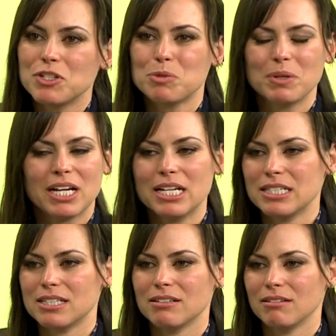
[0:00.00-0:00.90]
just
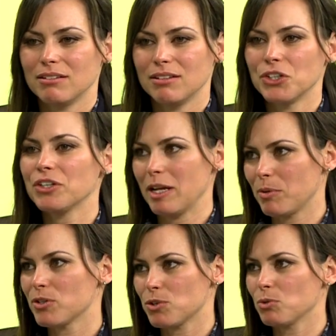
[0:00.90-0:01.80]
because your
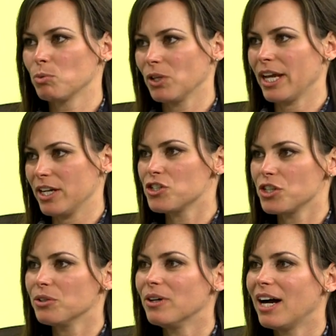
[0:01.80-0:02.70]
neighbors will hate
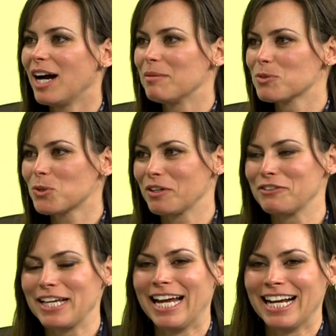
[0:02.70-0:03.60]
you, um, sort of
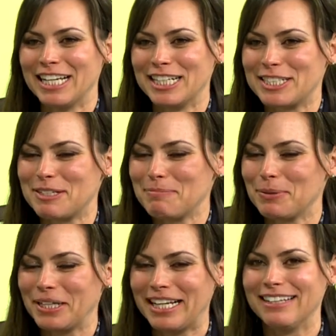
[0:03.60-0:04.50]
thing. it's
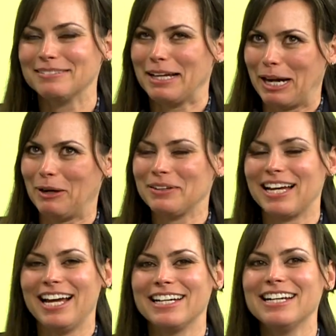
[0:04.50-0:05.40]
pretty loud,
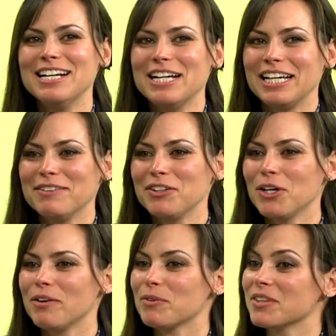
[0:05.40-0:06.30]
and even
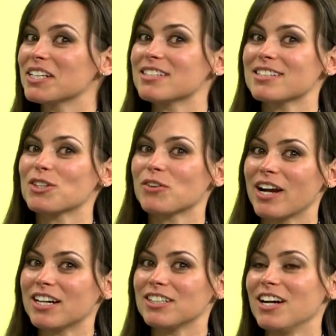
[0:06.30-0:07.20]
though everyone thinks it's at the
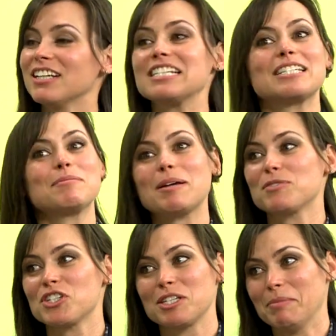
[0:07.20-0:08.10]
crack of dawn, sometimes
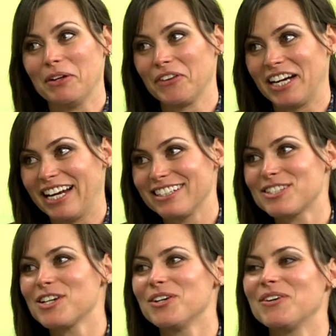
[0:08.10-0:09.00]
just in the middle of the night. Oh,
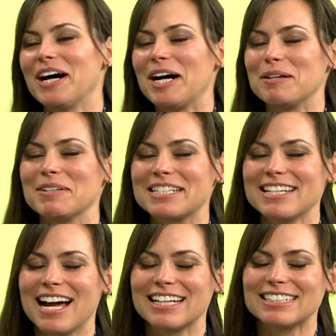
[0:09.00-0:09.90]
so um, it's
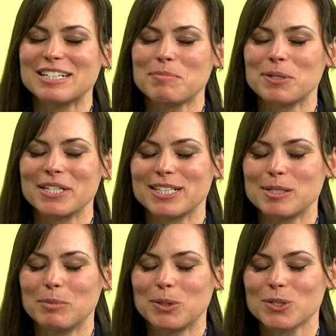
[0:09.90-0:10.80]
not a
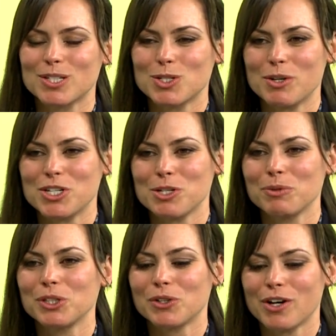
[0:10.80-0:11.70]
predictable situation
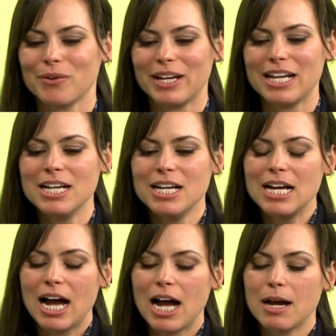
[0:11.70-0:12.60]
with the crowing.
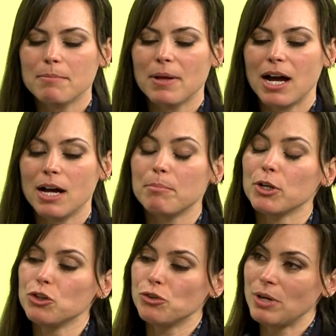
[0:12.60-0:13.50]
Um, uh, but
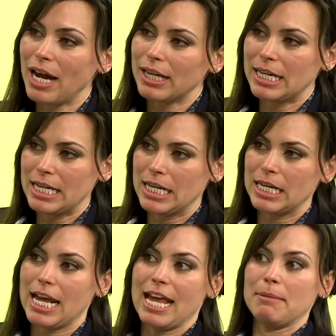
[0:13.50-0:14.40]
you do not need
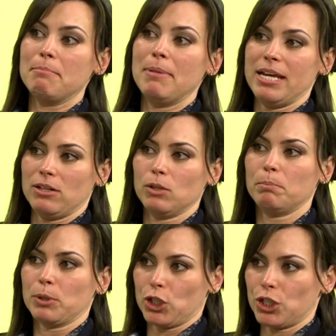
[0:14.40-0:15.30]
a male
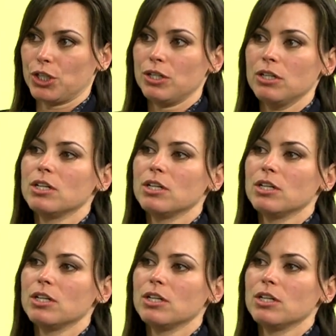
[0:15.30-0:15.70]
bird